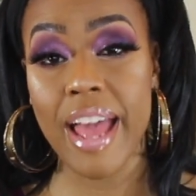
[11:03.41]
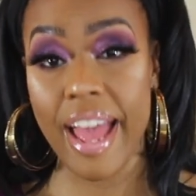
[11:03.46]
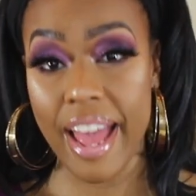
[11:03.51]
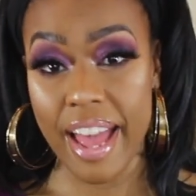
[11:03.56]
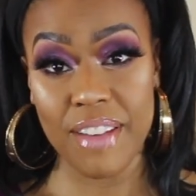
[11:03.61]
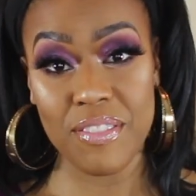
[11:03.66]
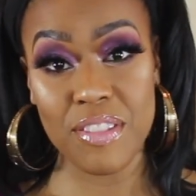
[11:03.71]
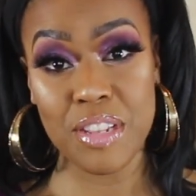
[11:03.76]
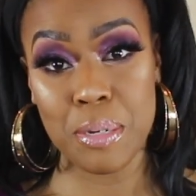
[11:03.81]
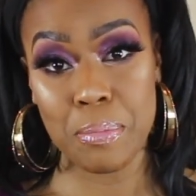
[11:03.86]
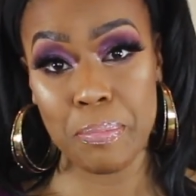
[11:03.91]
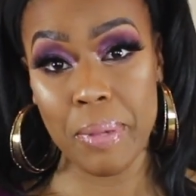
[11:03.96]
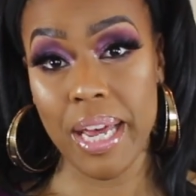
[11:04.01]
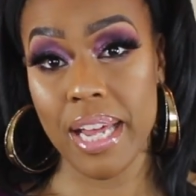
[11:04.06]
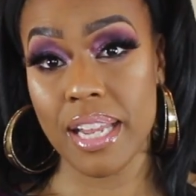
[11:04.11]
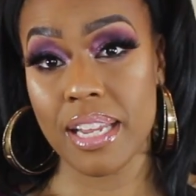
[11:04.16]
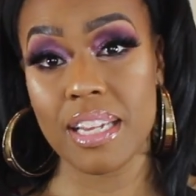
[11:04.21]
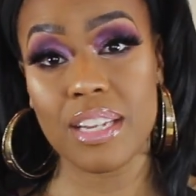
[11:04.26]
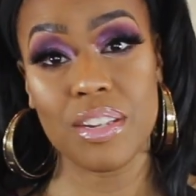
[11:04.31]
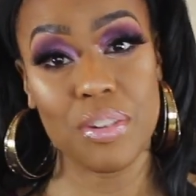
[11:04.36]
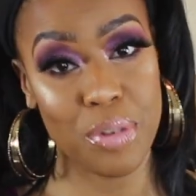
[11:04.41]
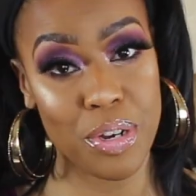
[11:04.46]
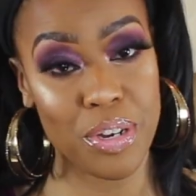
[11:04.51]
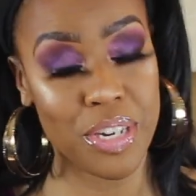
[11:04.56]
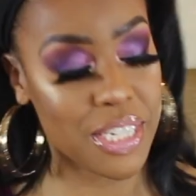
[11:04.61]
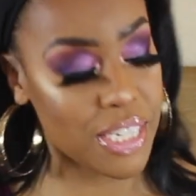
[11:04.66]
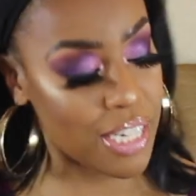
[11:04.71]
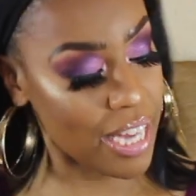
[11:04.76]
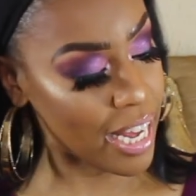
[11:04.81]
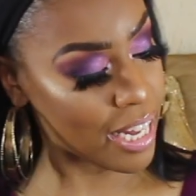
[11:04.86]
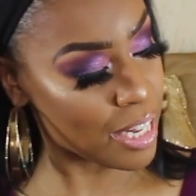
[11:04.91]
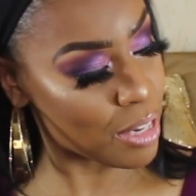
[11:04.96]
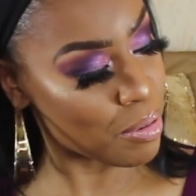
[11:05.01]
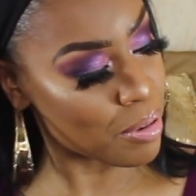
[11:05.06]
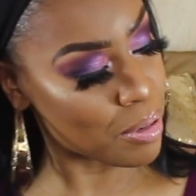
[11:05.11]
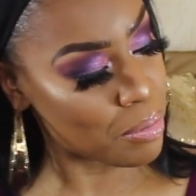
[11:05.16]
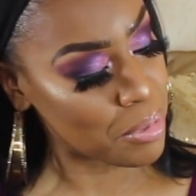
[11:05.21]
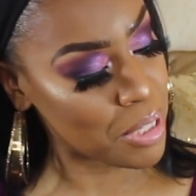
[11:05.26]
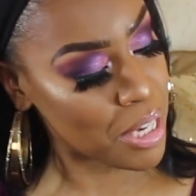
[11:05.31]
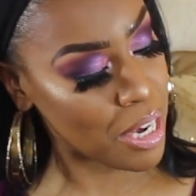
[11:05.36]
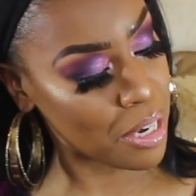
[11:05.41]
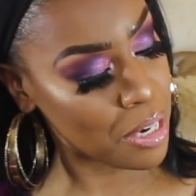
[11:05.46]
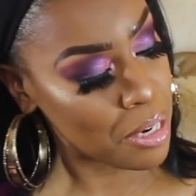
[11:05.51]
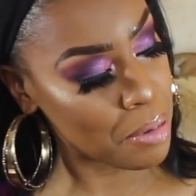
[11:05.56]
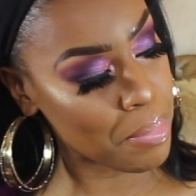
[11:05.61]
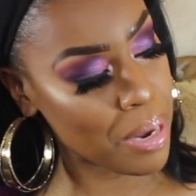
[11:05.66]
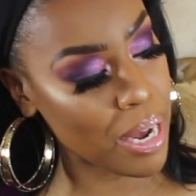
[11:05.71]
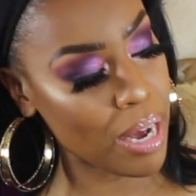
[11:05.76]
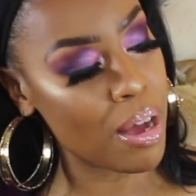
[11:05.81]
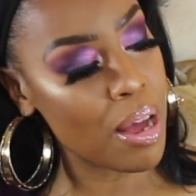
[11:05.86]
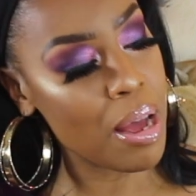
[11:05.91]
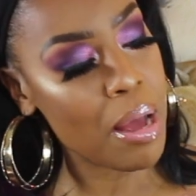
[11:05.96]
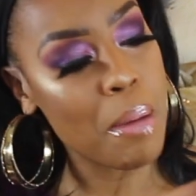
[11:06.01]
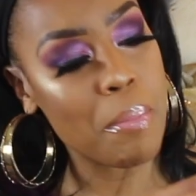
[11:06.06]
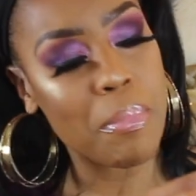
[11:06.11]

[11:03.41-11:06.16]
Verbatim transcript: have this palette, you know exactly what I'm talking about.